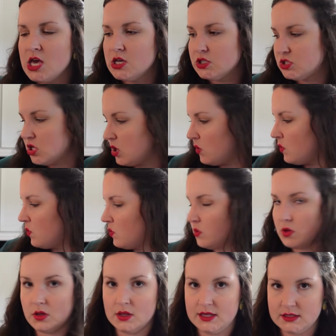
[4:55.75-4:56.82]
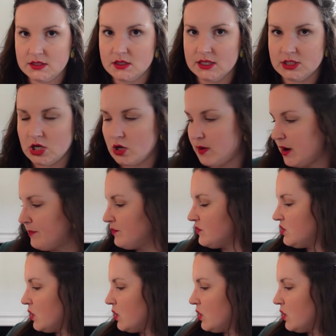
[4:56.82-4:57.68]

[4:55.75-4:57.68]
So let's talk about it.